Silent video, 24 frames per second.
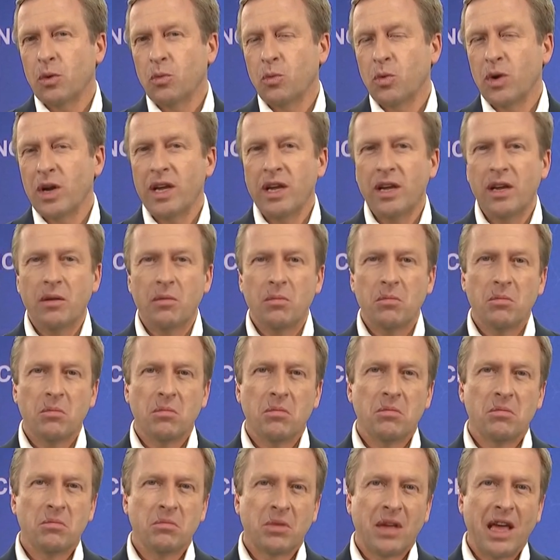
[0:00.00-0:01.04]
we
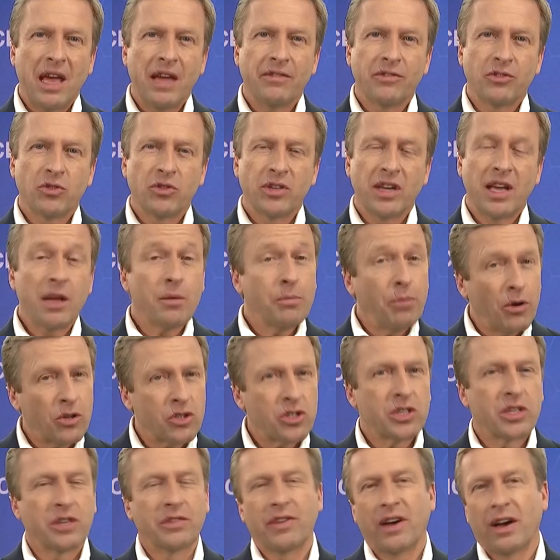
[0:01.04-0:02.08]
gave today a
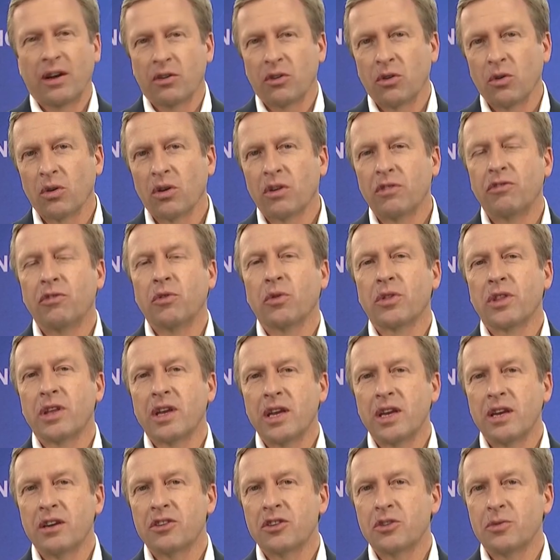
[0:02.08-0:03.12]
positive outlook for the
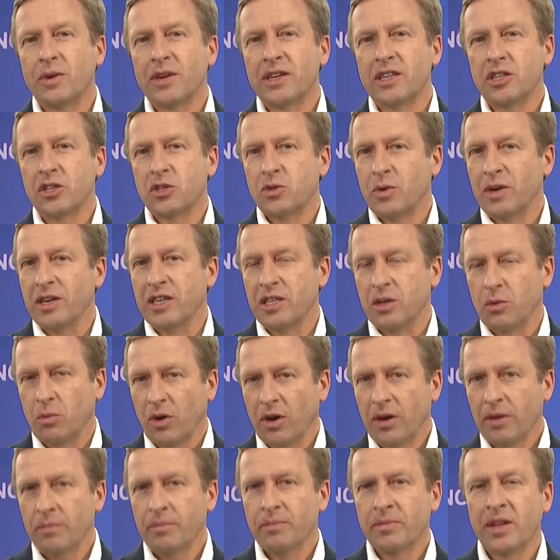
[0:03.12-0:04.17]
year
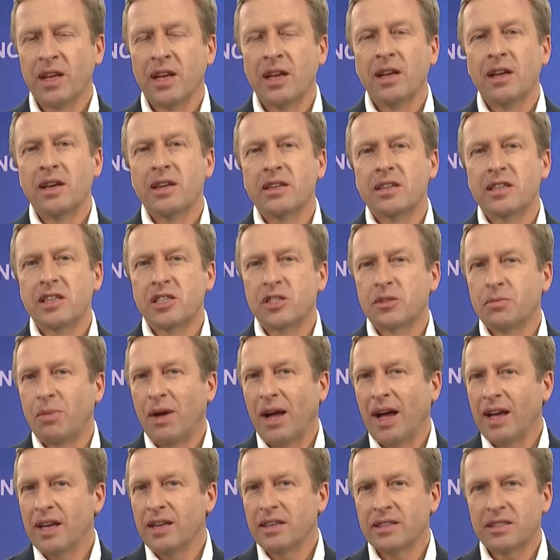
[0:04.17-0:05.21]
2021,
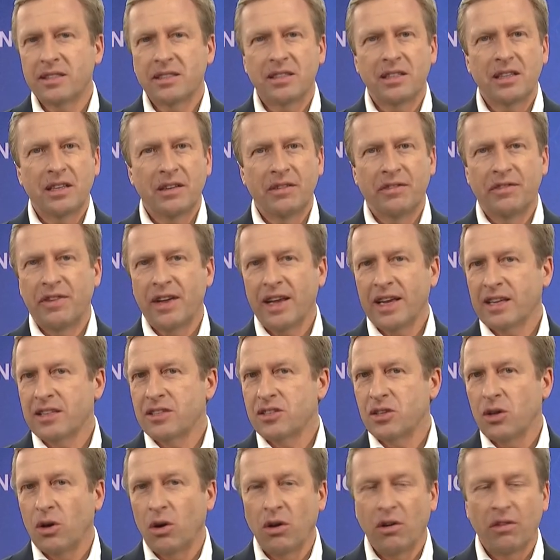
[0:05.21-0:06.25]
despite
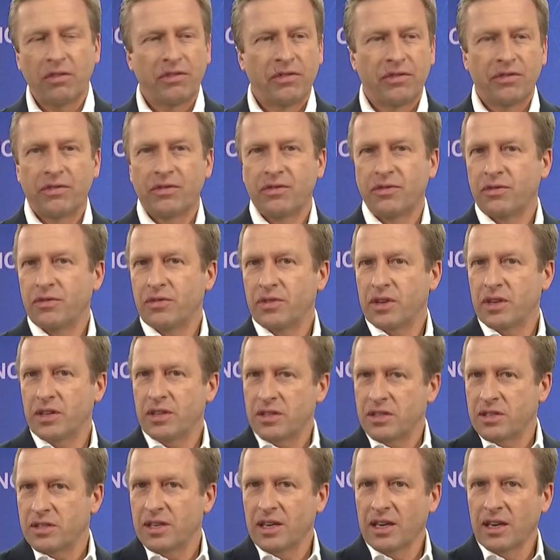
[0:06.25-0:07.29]
effects of
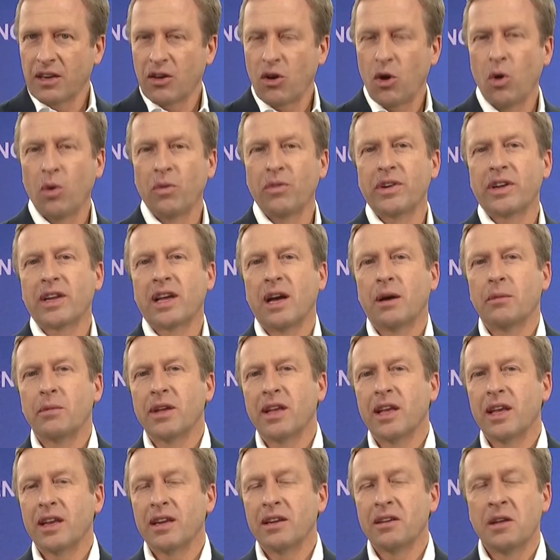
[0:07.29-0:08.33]
still COVID
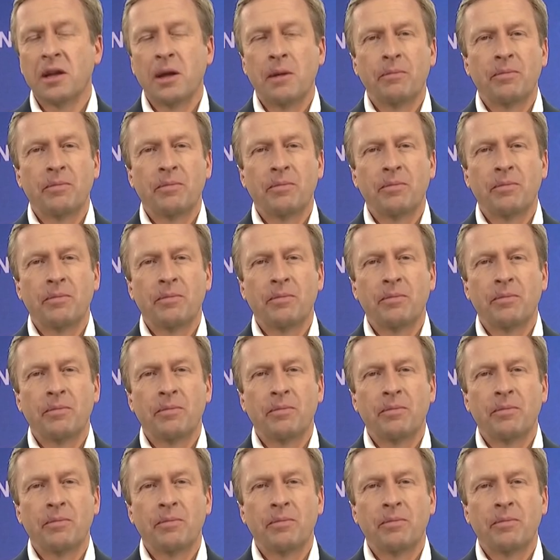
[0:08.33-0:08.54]
coming in,